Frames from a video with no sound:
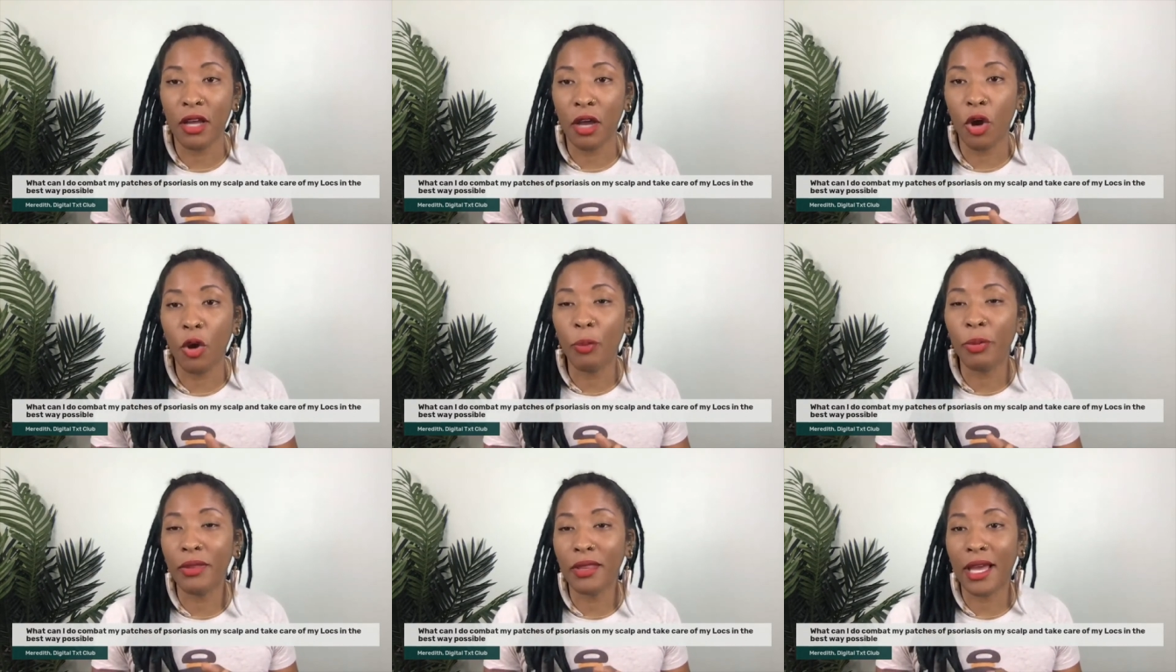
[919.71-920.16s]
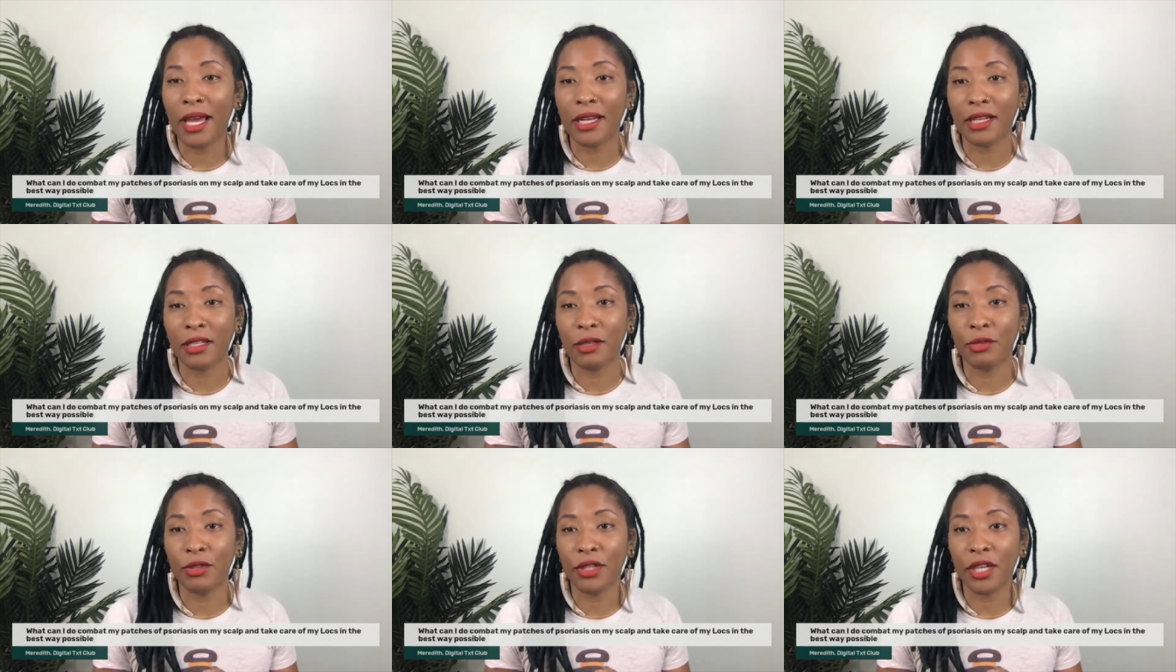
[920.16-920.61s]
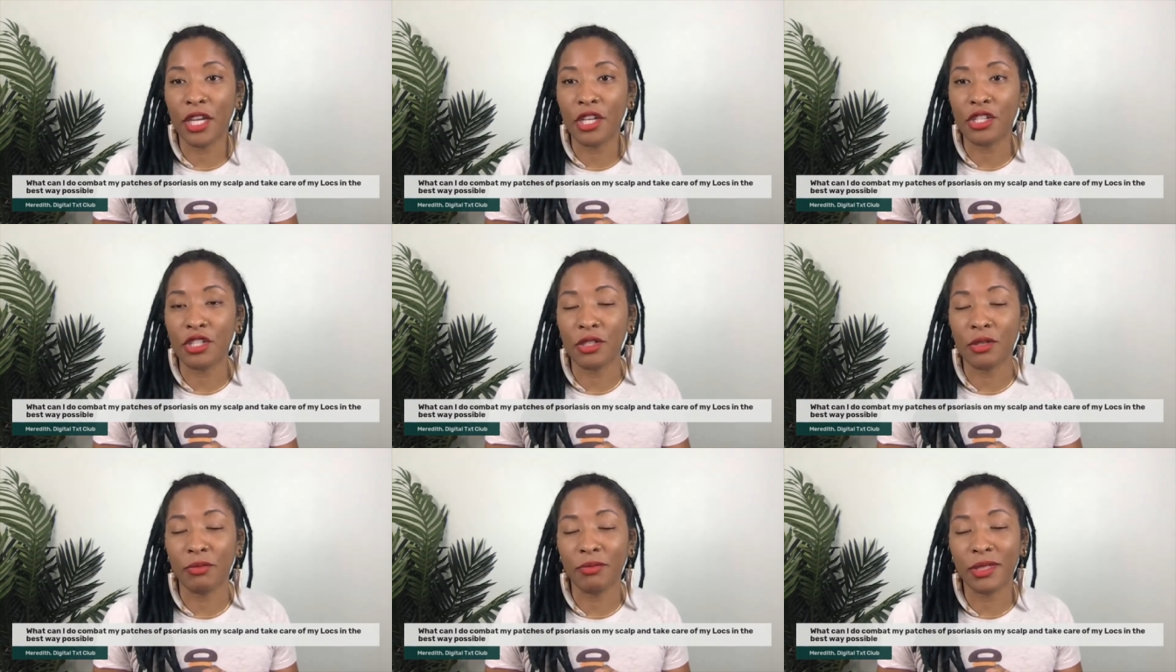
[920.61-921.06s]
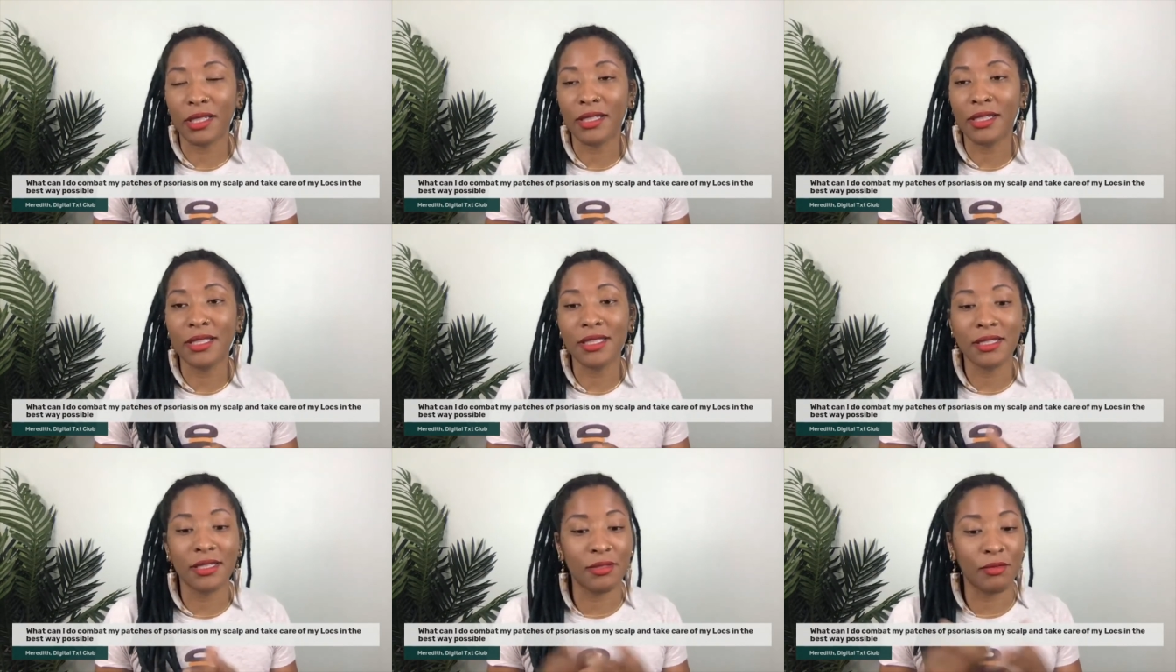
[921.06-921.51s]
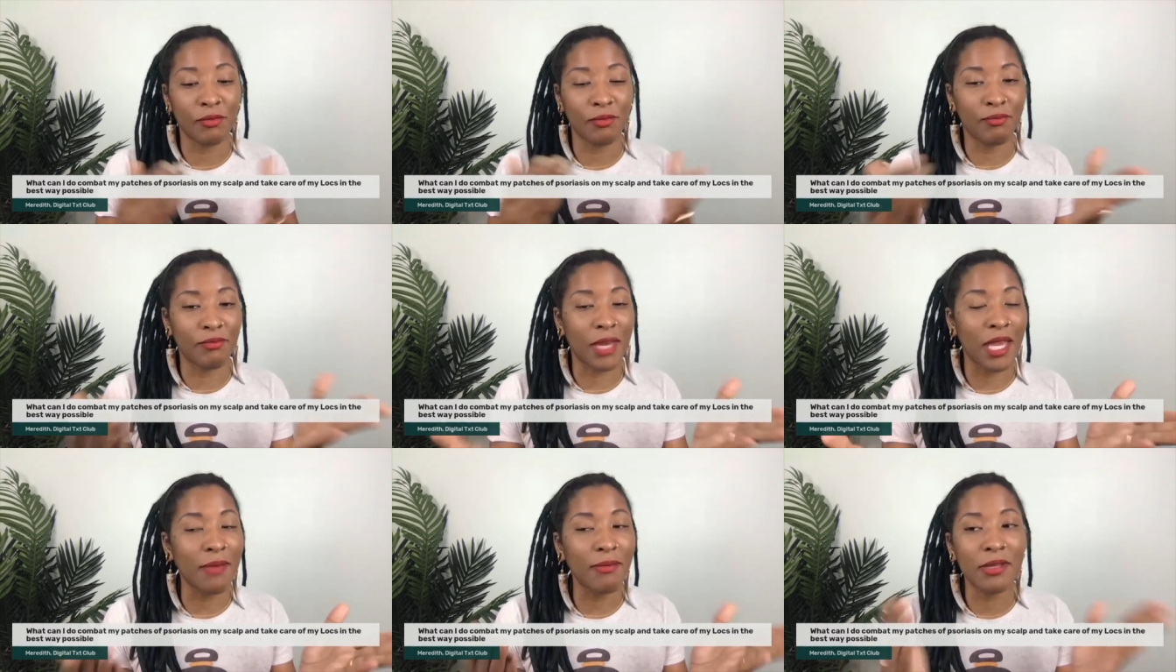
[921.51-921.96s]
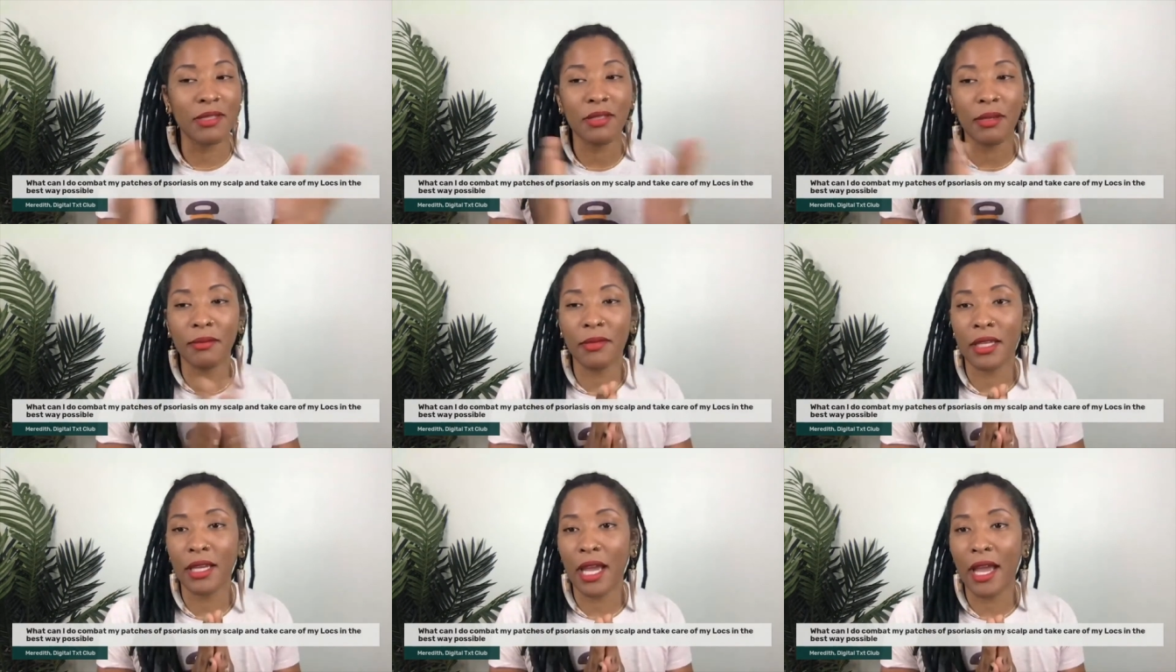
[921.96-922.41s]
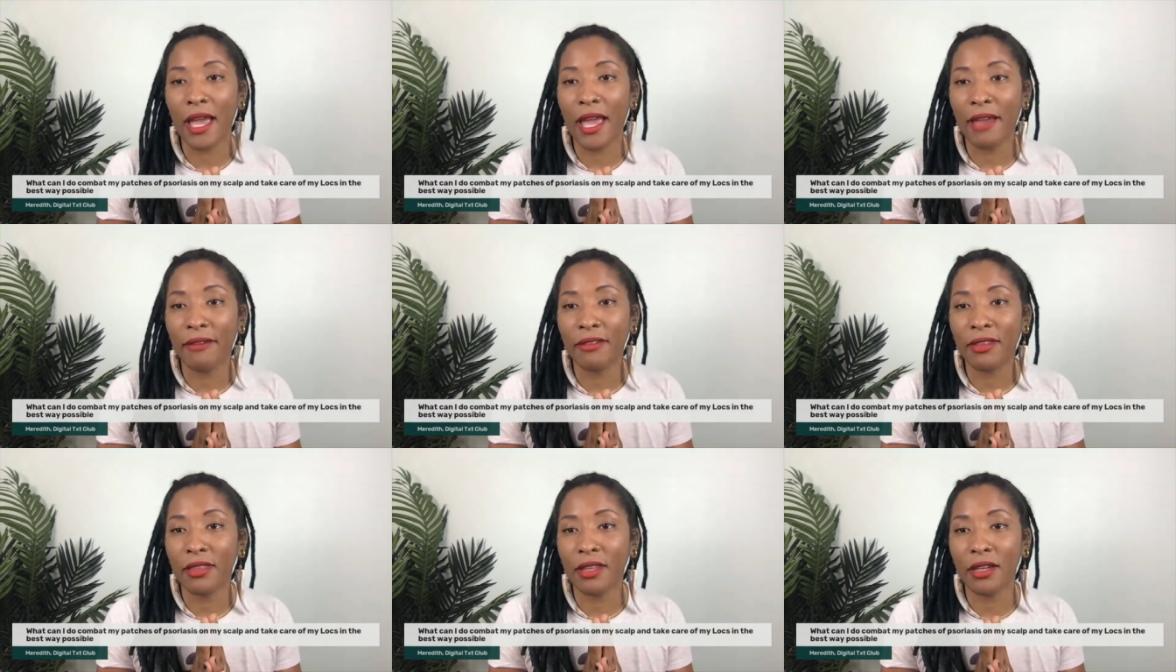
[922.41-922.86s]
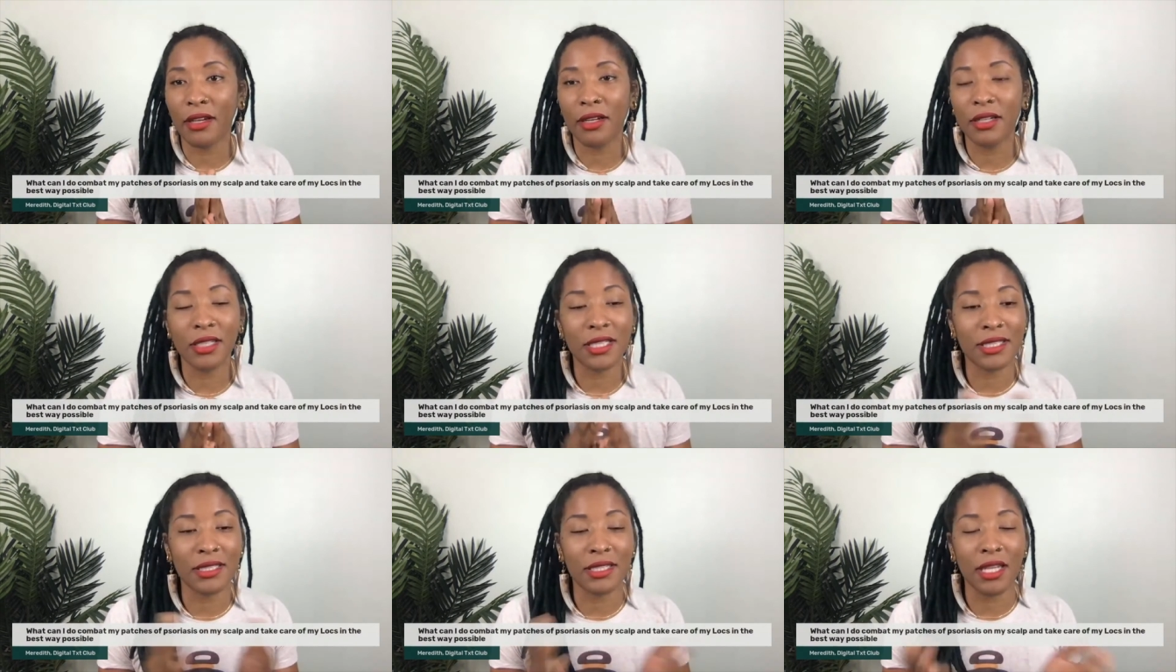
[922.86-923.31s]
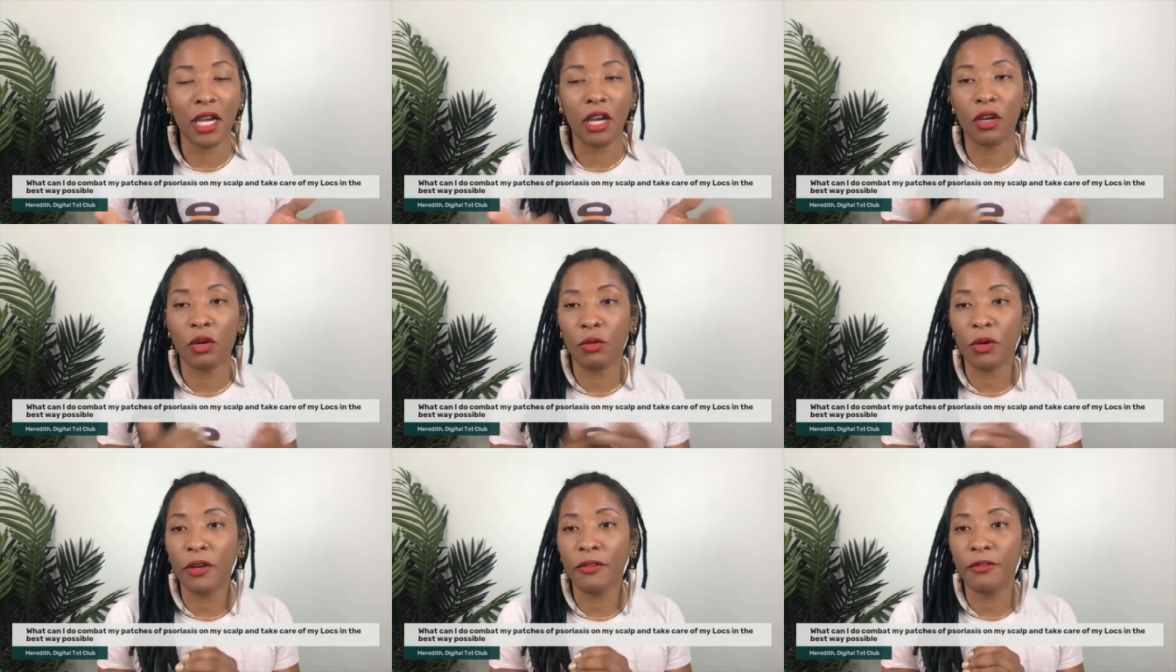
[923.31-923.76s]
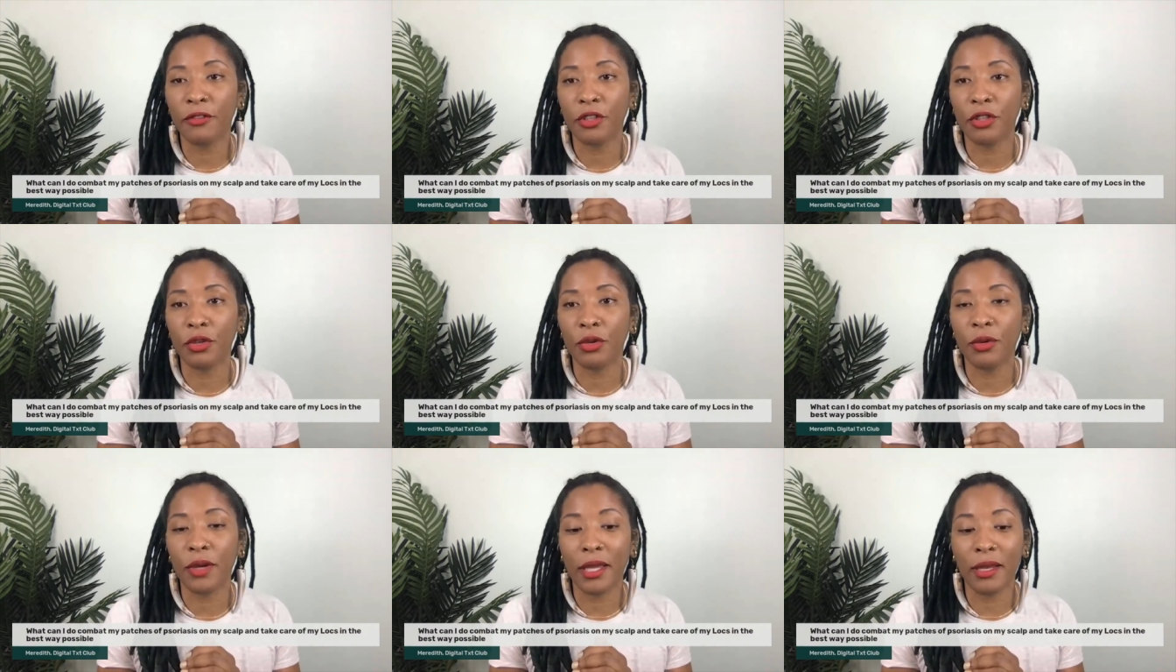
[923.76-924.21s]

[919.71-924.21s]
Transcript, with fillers: open line of communication because maybe something I have in there is not going to work for you,